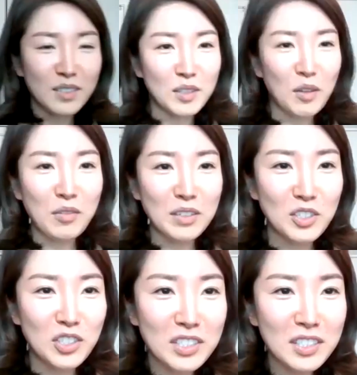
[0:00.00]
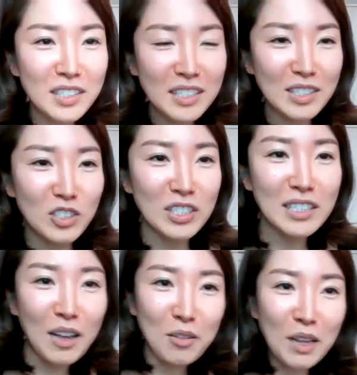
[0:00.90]
sorry, she's she's
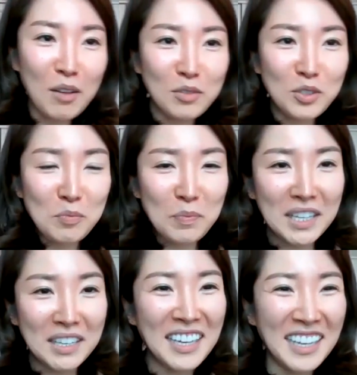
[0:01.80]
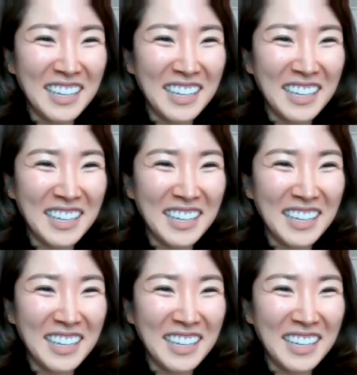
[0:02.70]
out now to pee.